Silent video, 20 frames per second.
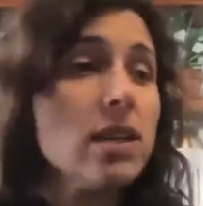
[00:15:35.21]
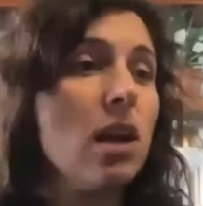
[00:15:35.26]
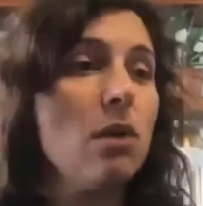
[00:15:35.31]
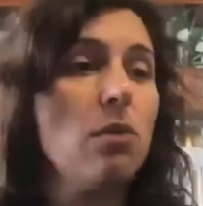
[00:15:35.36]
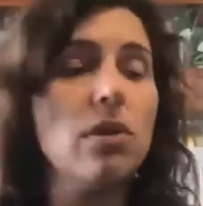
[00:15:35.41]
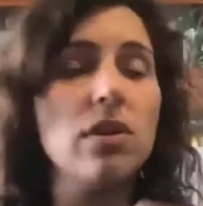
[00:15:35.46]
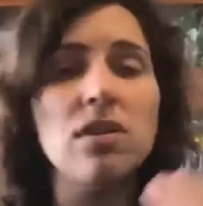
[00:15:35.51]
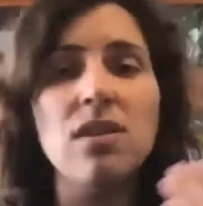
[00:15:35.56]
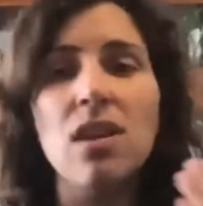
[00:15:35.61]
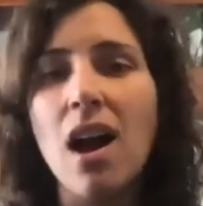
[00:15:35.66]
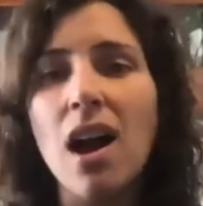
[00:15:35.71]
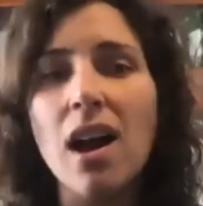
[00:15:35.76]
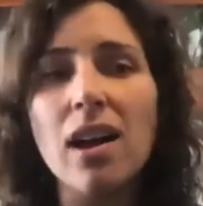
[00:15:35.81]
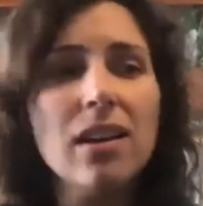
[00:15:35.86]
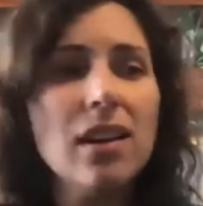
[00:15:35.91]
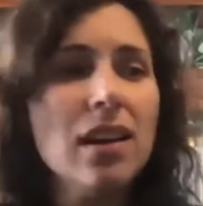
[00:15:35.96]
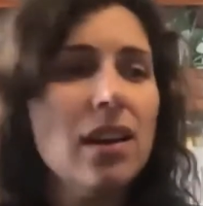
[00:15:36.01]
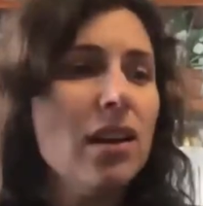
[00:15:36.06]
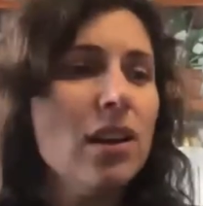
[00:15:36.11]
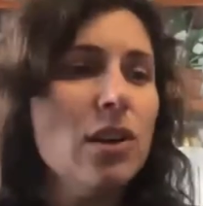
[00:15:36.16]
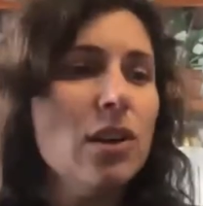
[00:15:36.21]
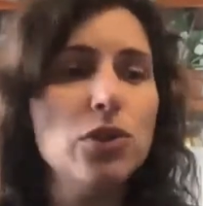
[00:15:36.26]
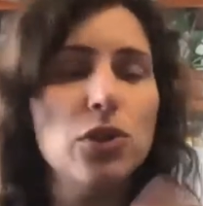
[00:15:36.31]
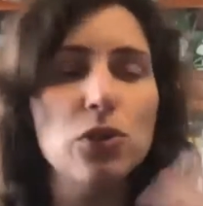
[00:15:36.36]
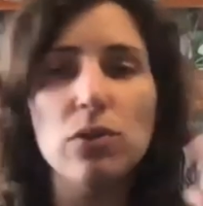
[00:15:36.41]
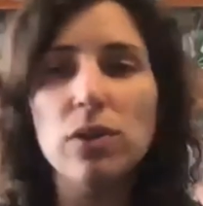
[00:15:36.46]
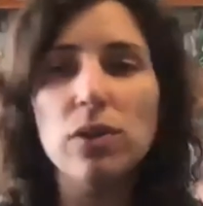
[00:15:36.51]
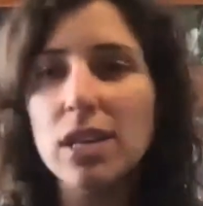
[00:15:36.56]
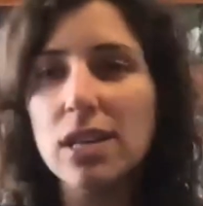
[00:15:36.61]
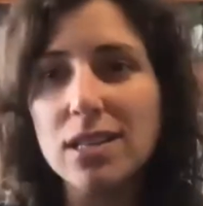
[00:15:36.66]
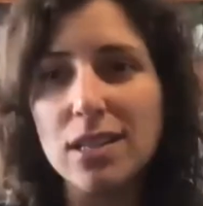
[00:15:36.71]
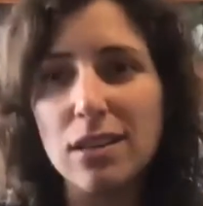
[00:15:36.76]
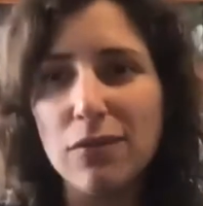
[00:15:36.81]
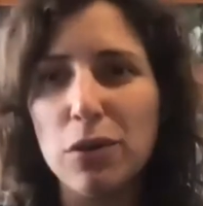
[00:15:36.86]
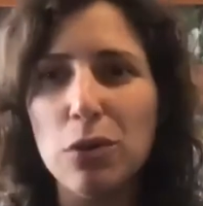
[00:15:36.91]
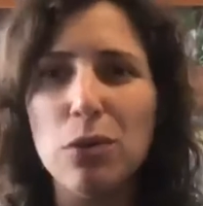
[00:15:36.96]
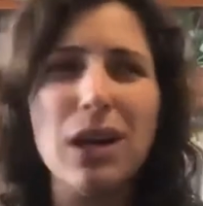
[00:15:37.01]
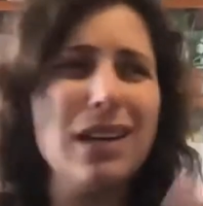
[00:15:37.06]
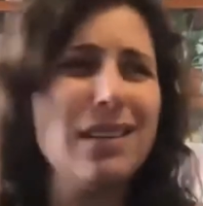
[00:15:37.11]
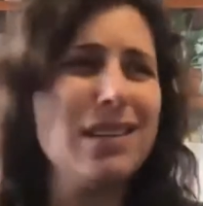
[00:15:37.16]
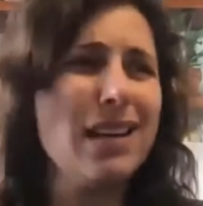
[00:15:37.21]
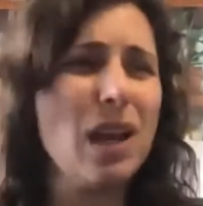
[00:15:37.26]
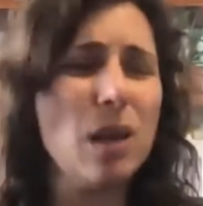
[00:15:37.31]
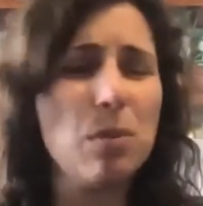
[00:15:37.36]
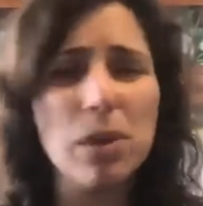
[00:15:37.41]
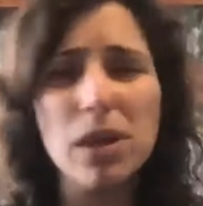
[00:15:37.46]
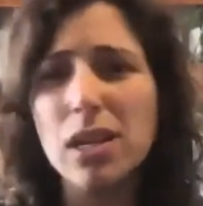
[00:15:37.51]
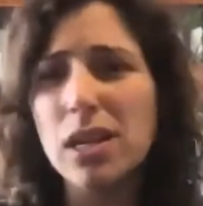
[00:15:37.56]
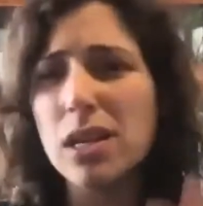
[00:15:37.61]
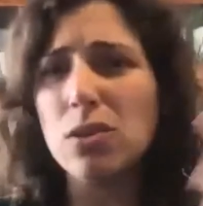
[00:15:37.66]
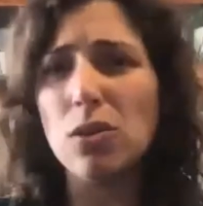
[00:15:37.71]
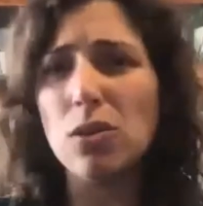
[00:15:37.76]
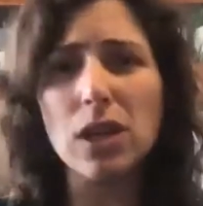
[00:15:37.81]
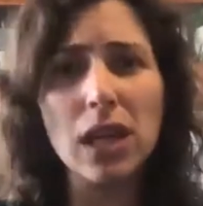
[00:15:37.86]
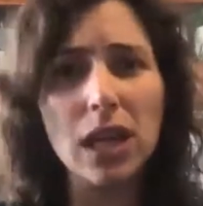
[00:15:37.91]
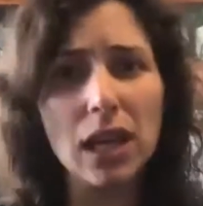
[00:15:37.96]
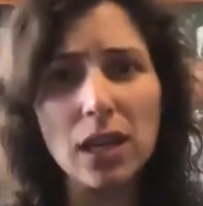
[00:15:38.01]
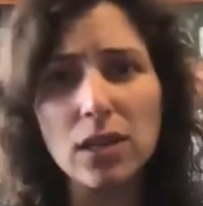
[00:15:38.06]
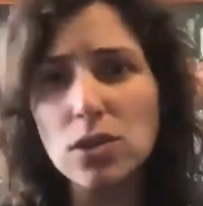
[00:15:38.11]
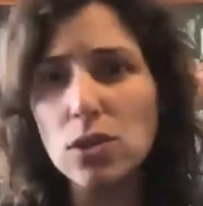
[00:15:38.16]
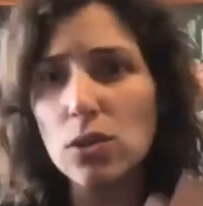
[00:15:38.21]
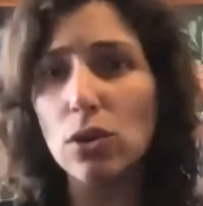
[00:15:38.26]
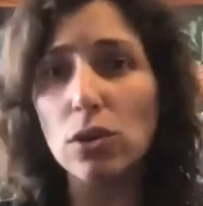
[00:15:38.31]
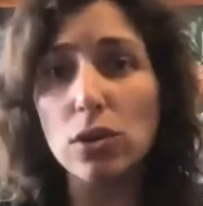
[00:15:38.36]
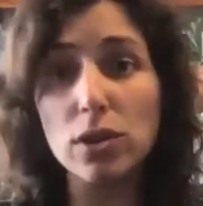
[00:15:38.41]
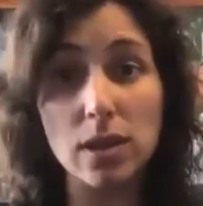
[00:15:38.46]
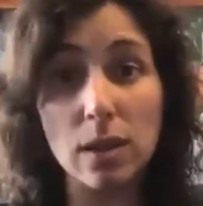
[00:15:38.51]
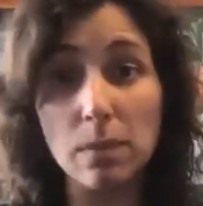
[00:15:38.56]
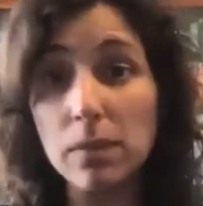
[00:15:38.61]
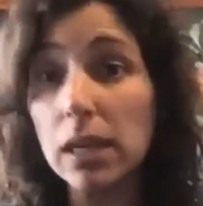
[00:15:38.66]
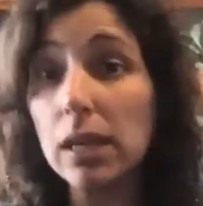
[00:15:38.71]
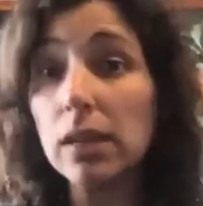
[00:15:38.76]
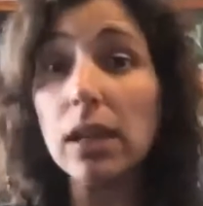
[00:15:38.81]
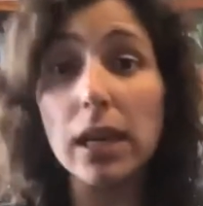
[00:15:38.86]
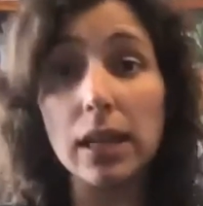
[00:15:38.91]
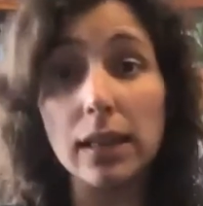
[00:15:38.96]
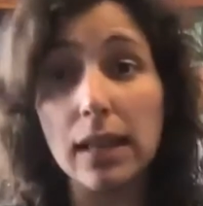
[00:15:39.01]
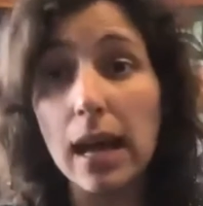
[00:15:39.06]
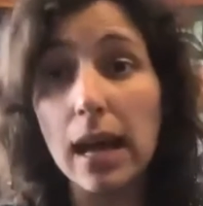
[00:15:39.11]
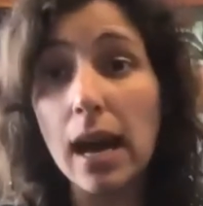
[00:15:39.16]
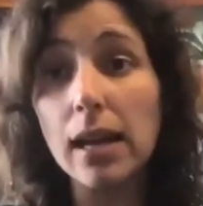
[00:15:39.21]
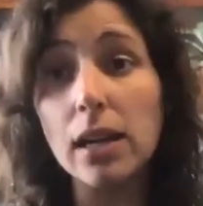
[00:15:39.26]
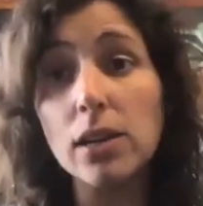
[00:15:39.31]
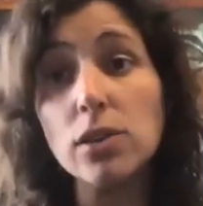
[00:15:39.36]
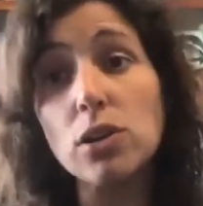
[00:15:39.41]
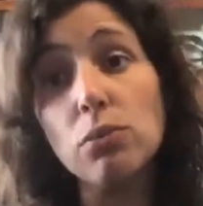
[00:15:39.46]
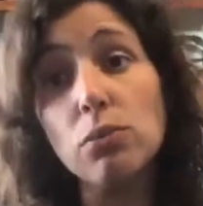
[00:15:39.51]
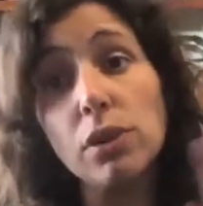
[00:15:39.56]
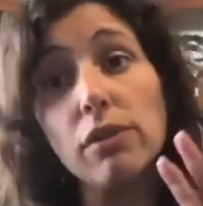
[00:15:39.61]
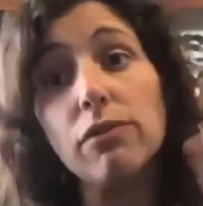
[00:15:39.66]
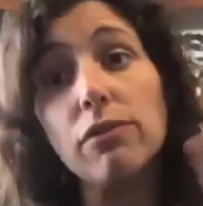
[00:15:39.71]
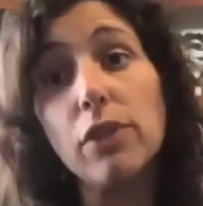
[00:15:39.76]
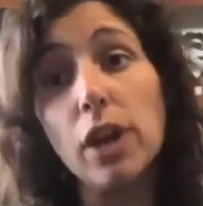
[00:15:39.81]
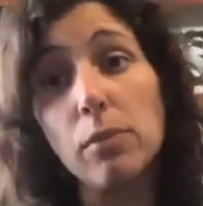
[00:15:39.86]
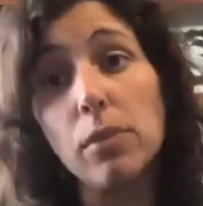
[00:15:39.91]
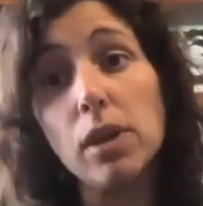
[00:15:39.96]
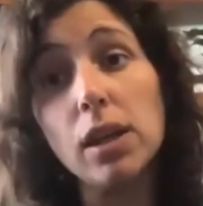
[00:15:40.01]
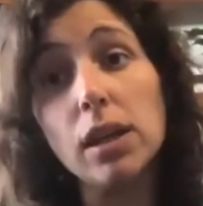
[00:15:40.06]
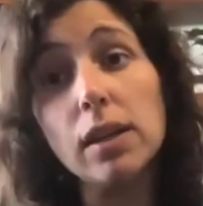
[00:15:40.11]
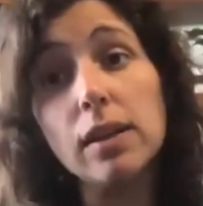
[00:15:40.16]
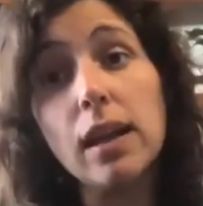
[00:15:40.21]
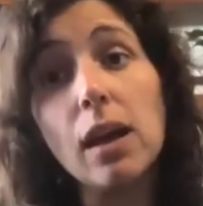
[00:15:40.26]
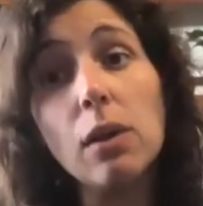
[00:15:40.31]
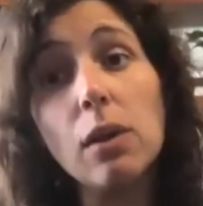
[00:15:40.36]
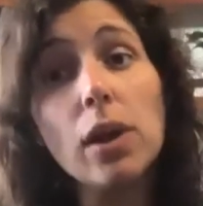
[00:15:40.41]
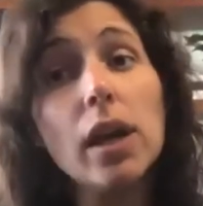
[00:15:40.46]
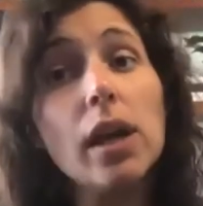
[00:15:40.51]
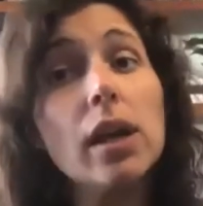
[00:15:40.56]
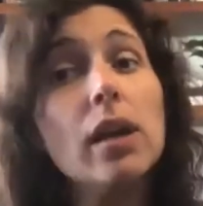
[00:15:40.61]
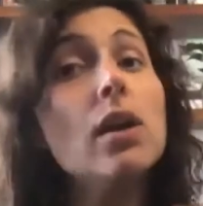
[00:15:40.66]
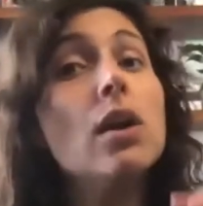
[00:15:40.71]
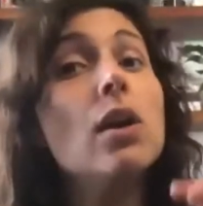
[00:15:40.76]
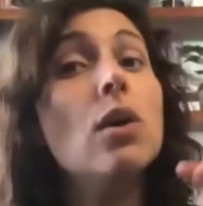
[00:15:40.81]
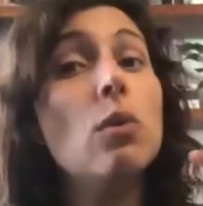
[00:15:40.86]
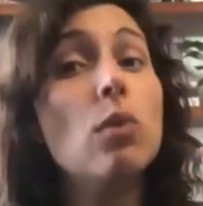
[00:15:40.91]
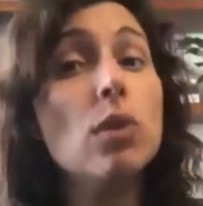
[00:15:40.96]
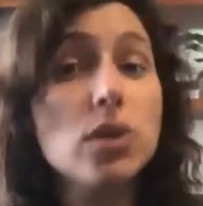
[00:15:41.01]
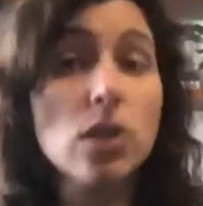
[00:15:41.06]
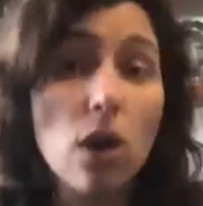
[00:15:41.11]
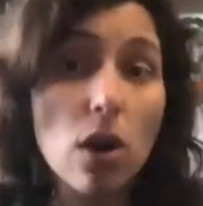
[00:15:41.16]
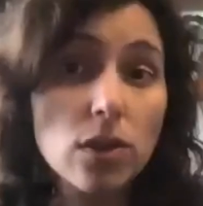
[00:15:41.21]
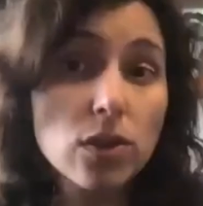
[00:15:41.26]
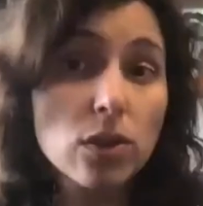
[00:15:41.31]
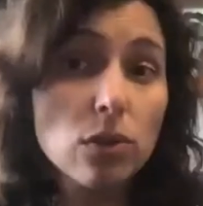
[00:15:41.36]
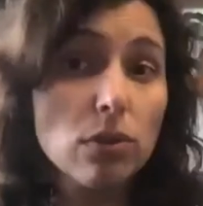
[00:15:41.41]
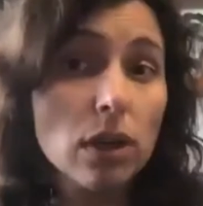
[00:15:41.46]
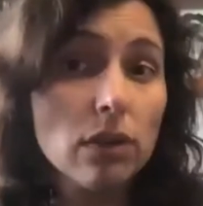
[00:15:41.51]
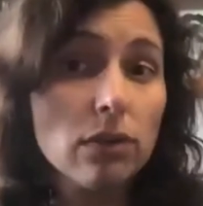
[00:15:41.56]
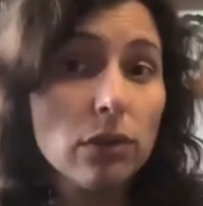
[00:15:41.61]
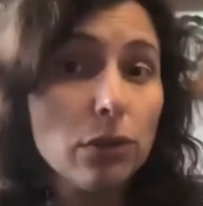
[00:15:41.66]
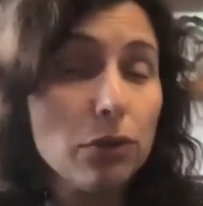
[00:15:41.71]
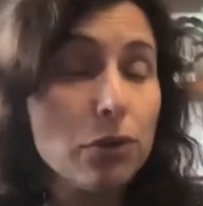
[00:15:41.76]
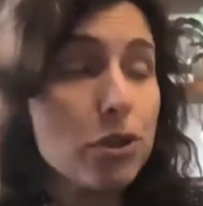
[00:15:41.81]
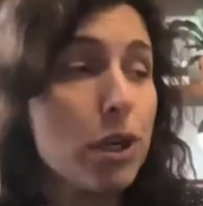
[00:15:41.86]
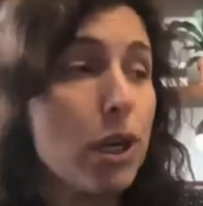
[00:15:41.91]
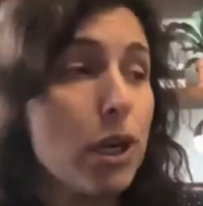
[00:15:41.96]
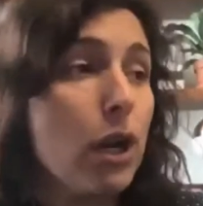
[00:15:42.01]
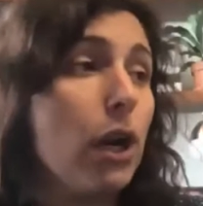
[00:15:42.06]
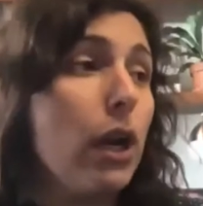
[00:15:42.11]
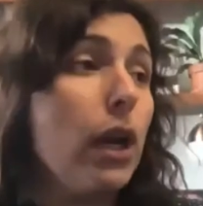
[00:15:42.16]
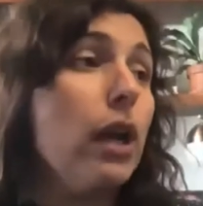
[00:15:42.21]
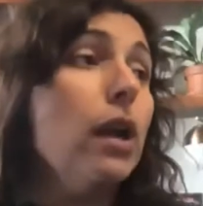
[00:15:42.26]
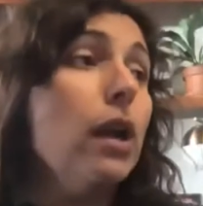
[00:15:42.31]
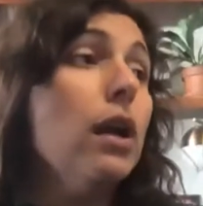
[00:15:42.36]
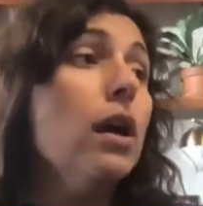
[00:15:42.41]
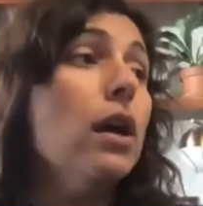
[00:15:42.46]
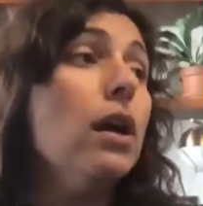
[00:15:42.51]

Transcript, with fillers: I would not do this if you had diabetes or cancer or something like that. And to reframe it in that way was also revolutionary.